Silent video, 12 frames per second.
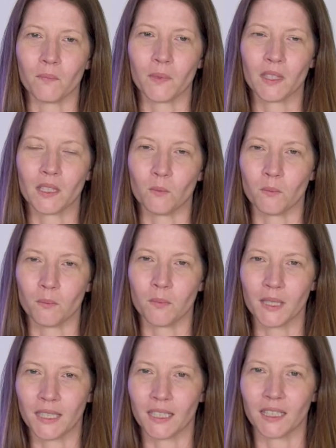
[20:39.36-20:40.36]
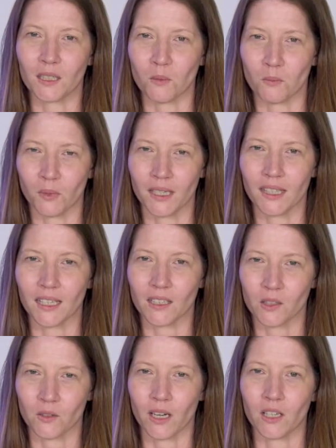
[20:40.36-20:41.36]
some particular breathing
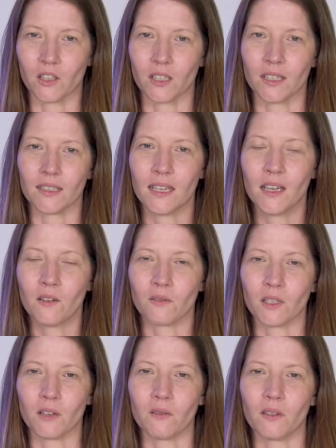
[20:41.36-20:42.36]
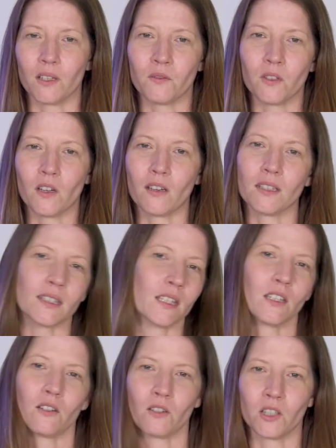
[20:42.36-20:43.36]
strategies. So if you notice
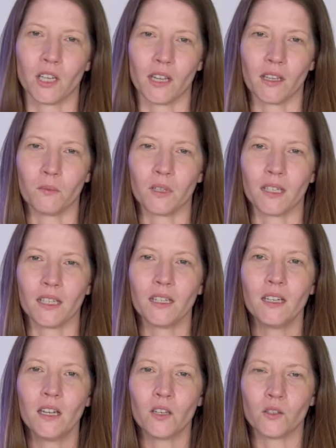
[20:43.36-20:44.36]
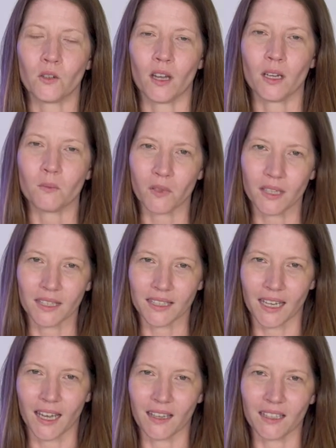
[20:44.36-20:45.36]
that you're a shallow breather, try to breathe
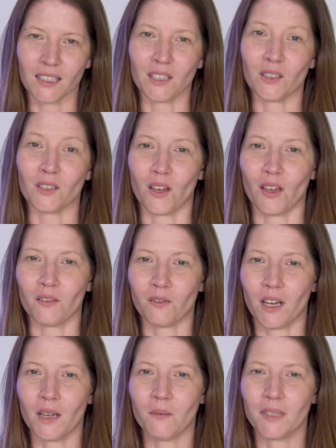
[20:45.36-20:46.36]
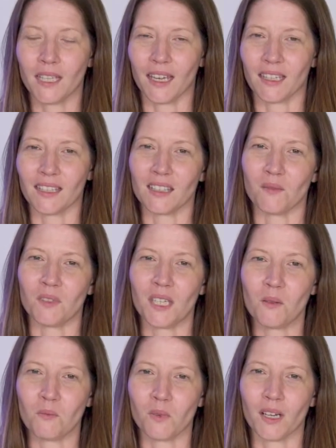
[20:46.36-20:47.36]
down into your diaphragm, taking some
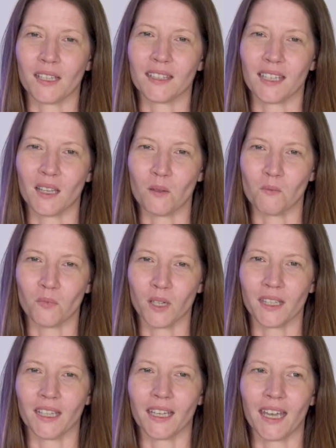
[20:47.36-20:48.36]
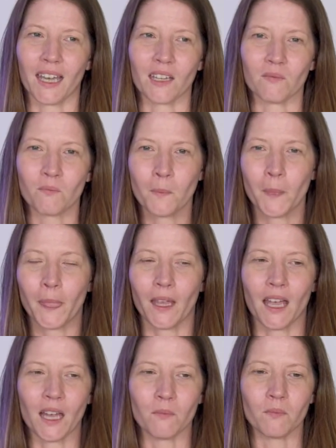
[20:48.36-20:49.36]
deep breaths and then breathing out.
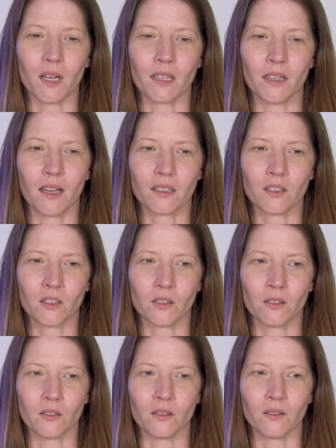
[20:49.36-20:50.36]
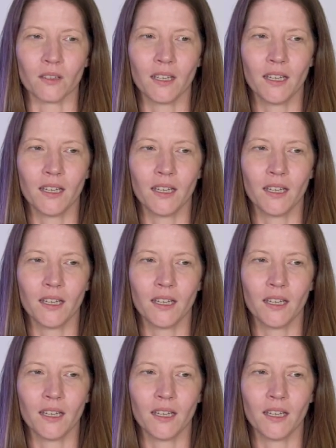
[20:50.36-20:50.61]
I like to